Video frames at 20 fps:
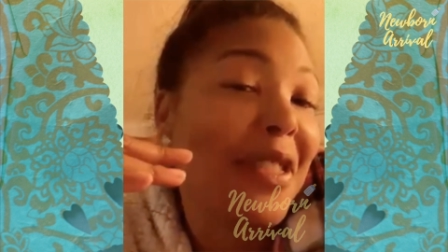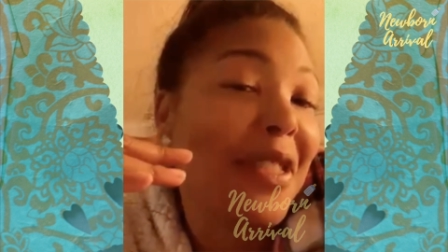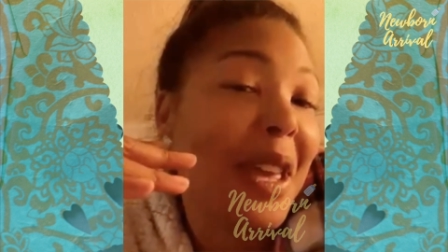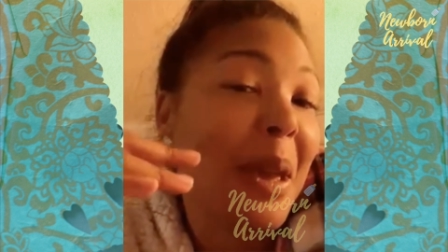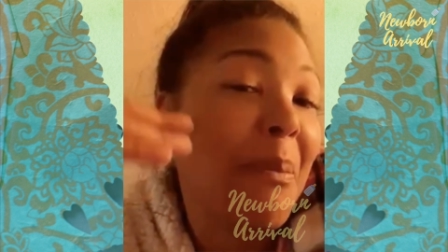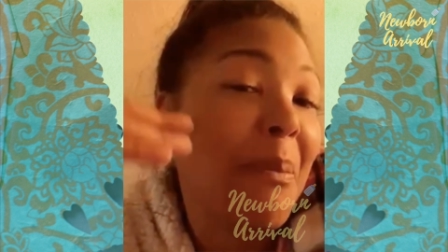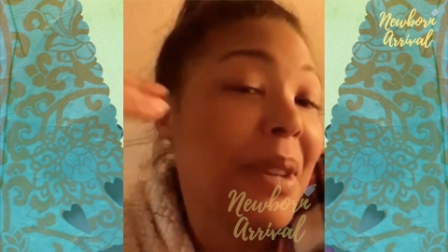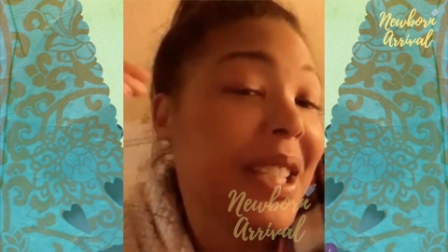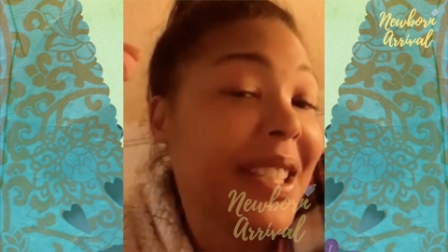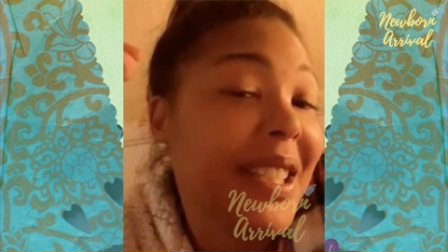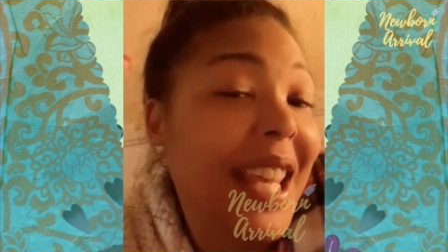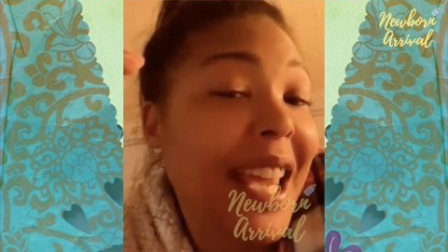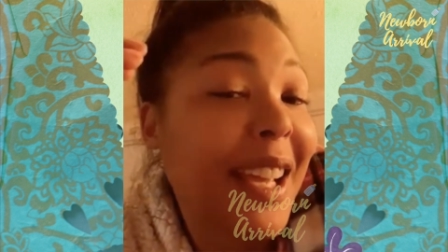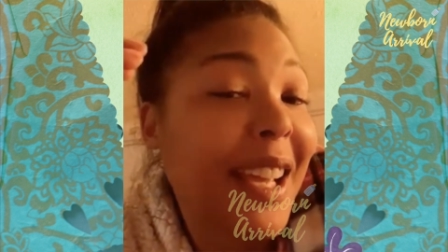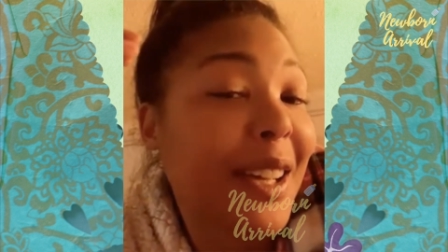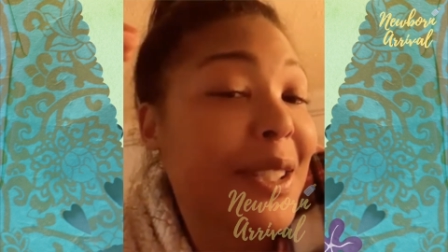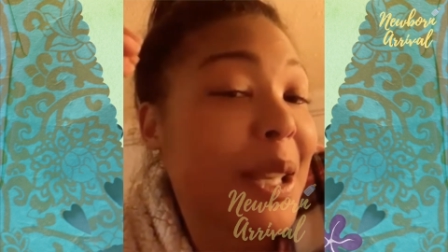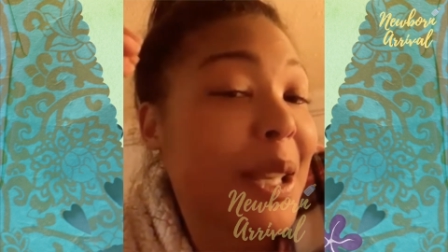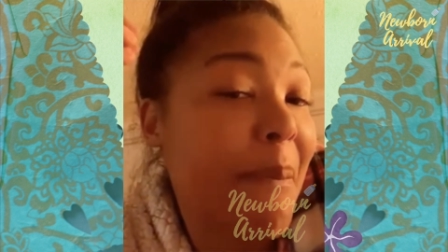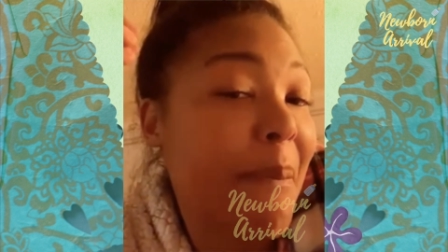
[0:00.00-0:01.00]
And
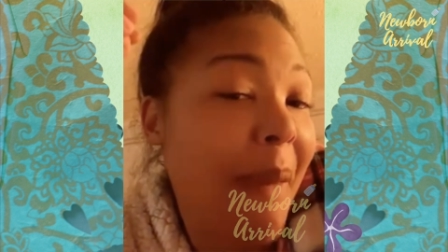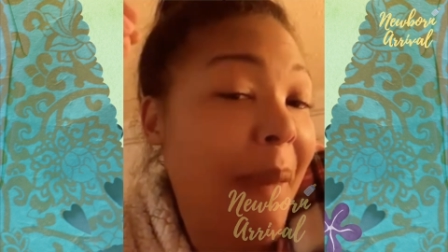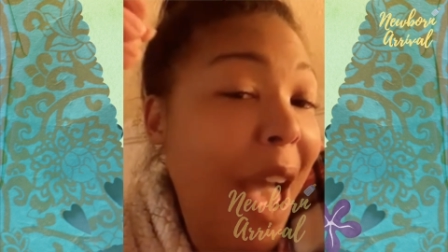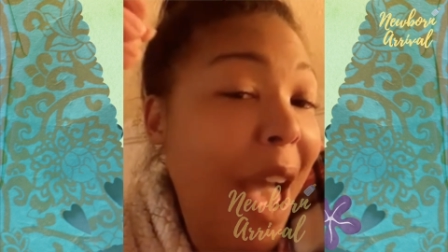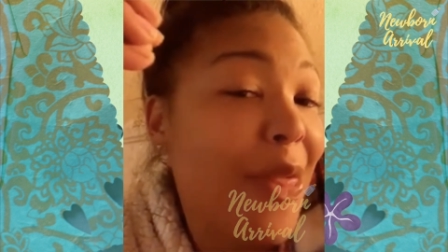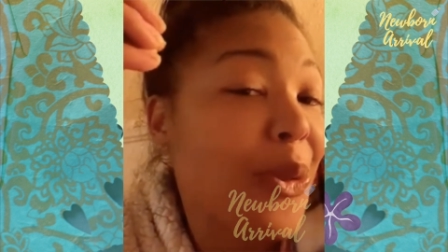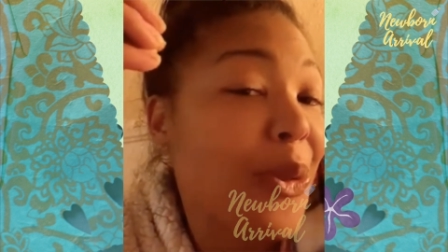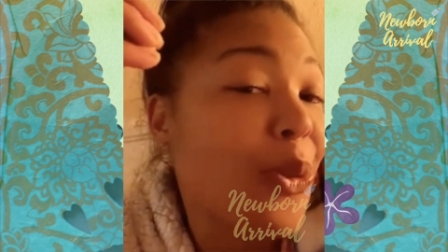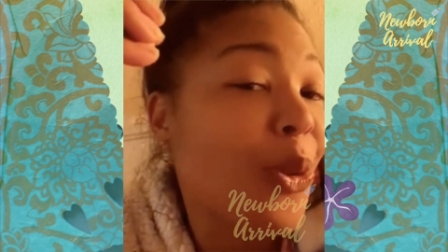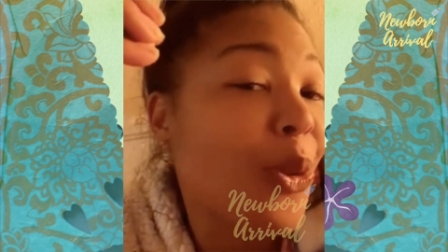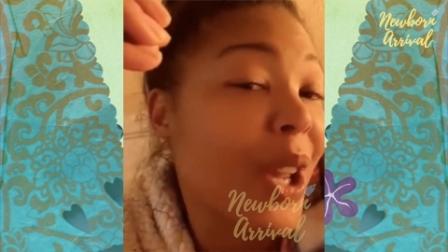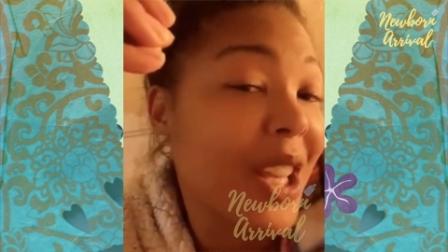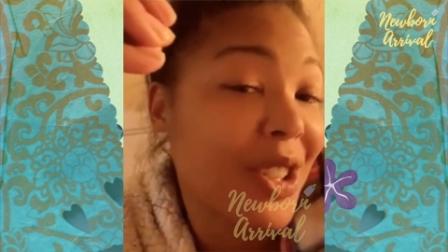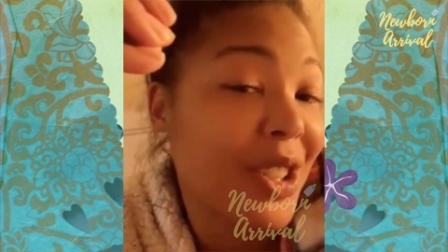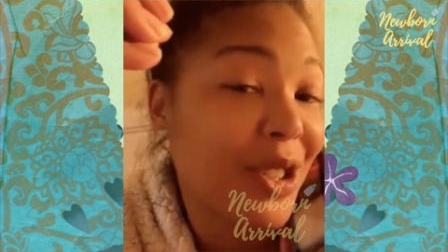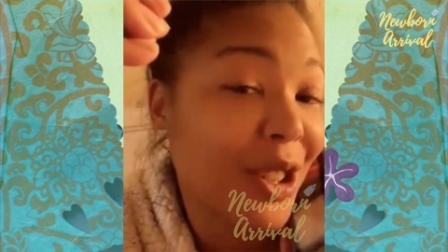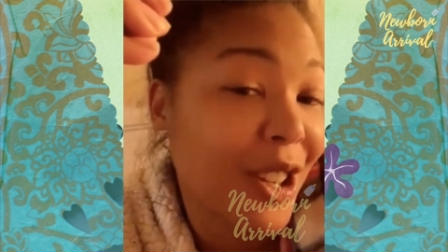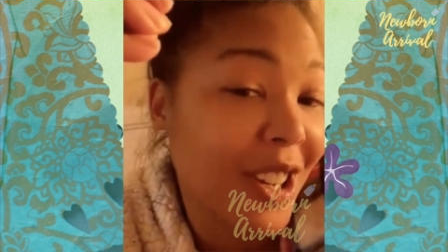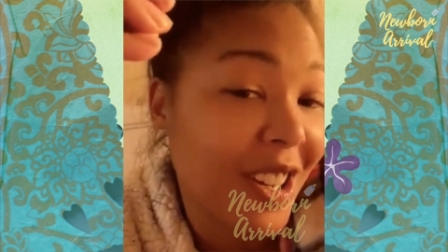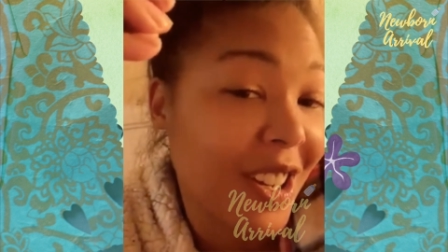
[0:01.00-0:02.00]
Masika's a math
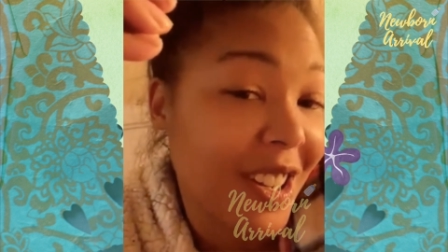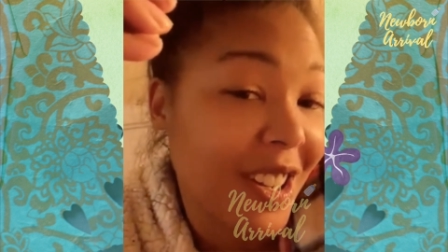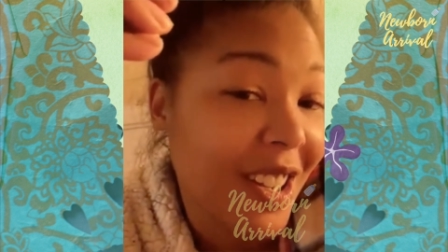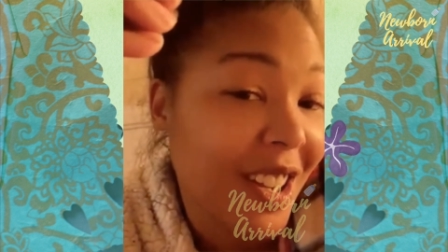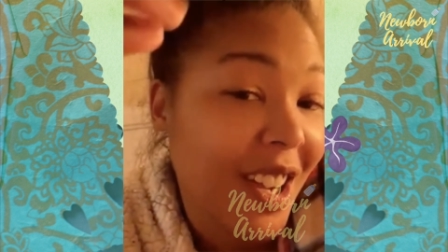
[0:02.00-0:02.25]
wizard.